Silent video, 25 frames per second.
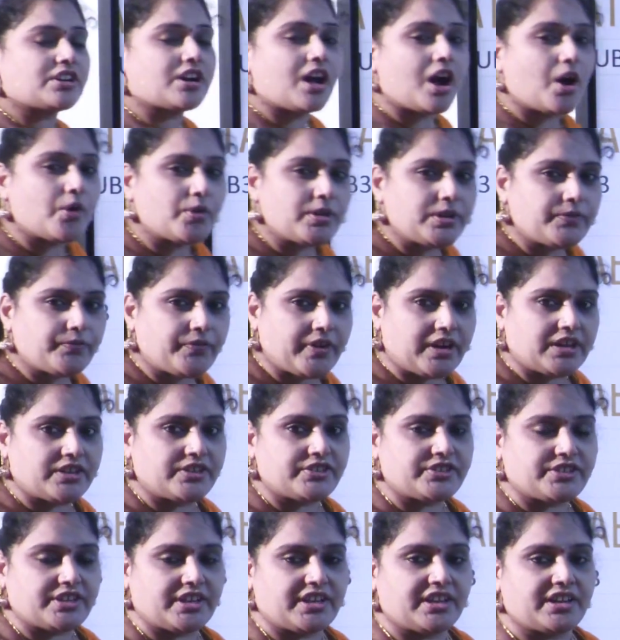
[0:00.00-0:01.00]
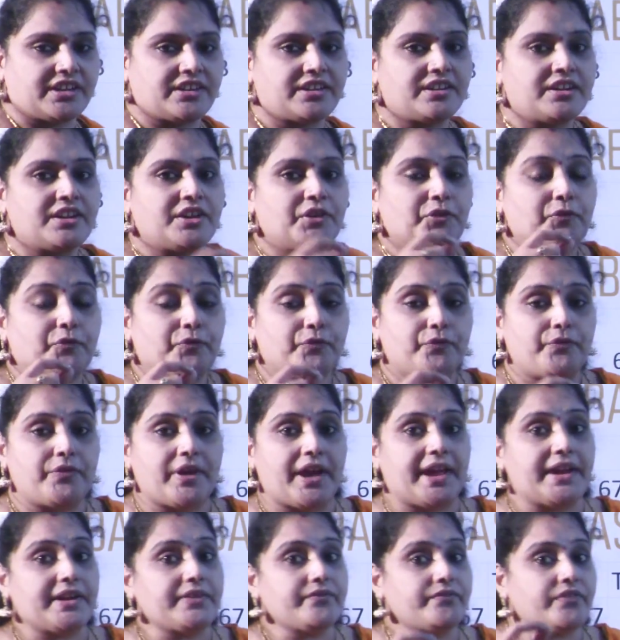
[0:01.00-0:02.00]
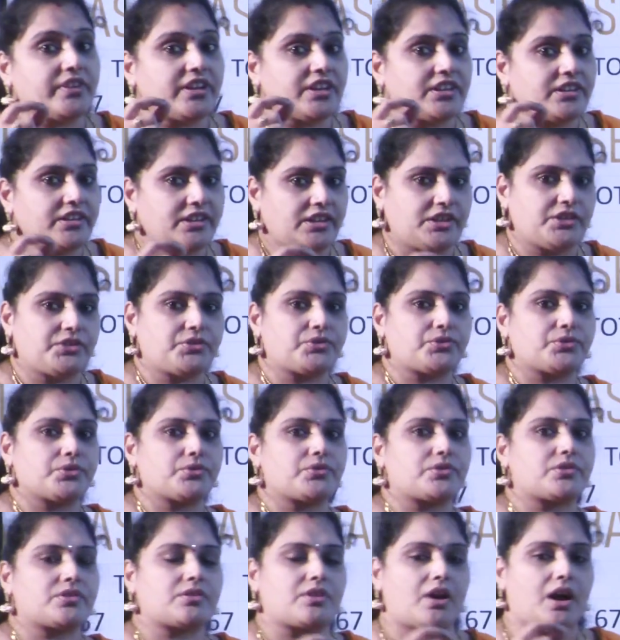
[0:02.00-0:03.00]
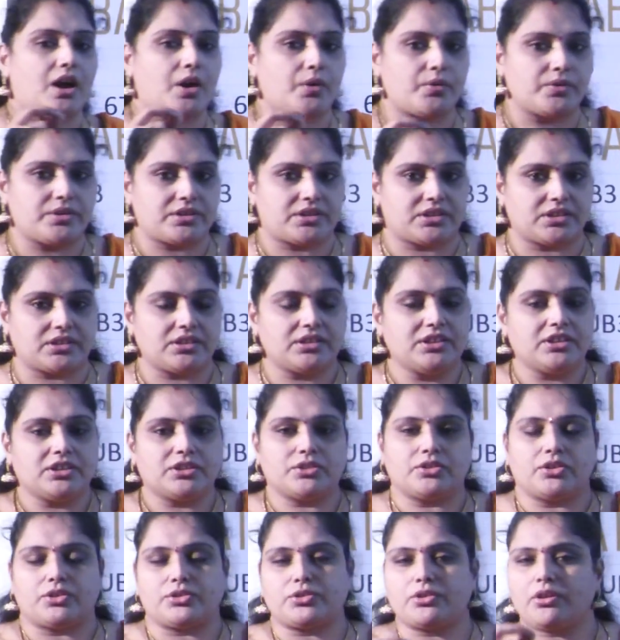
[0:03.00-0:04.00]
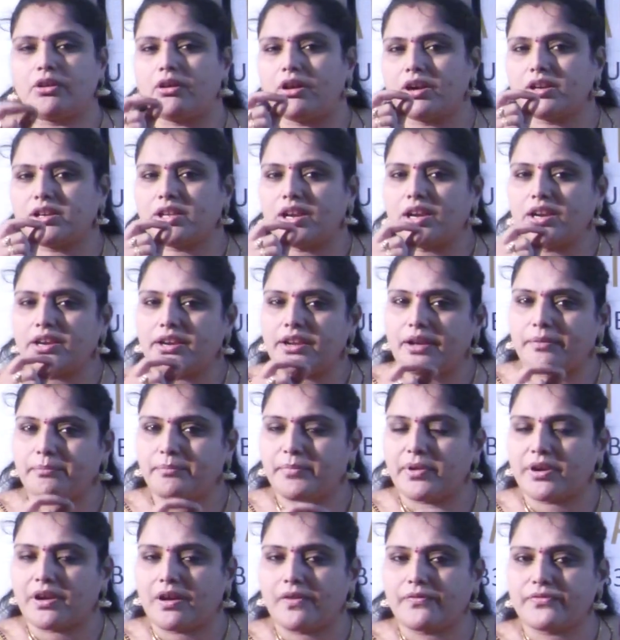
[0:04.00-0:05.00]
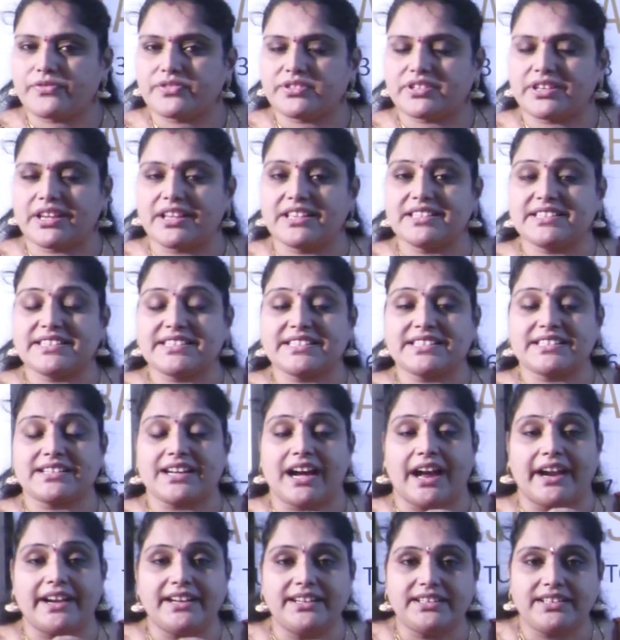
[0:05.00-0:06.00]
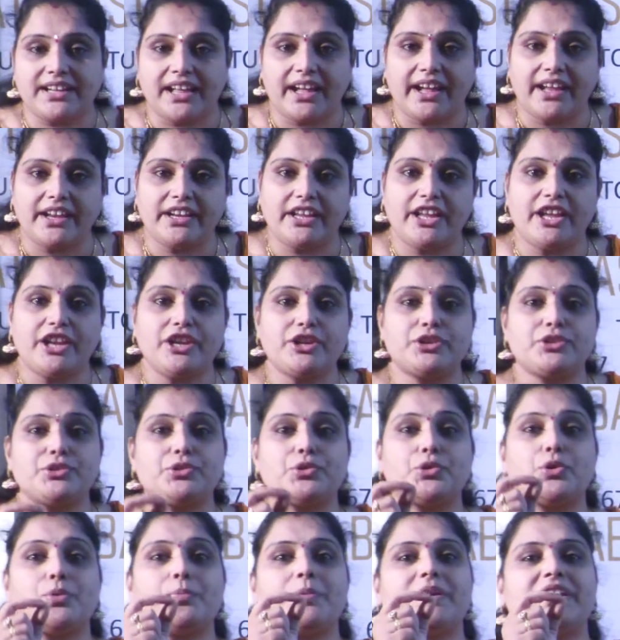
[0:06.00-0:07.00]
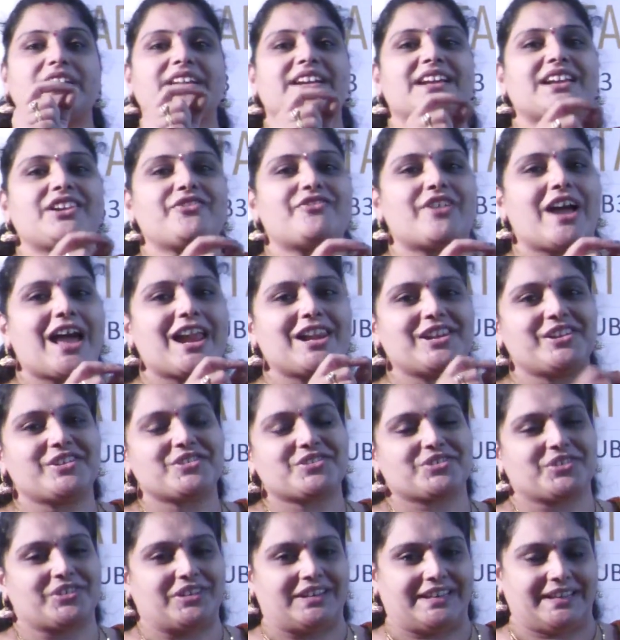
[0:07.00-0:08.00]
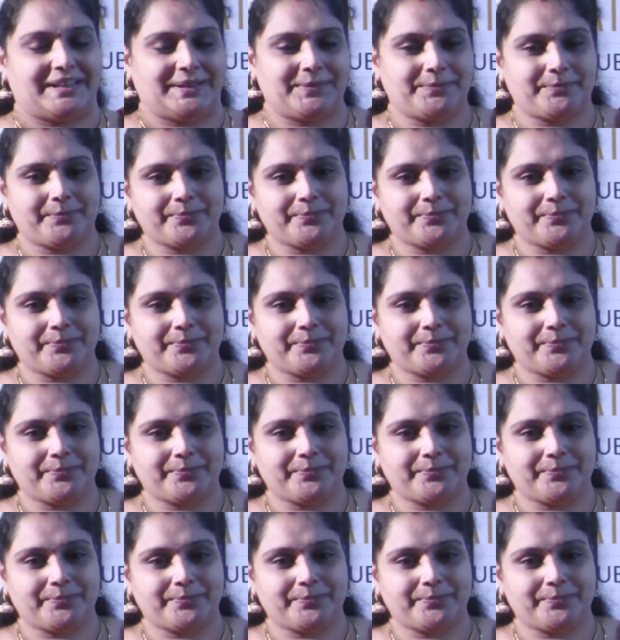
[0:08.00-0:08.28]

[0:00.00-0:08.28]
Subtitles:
count function when we need to count the total number of cells containing numerical values only.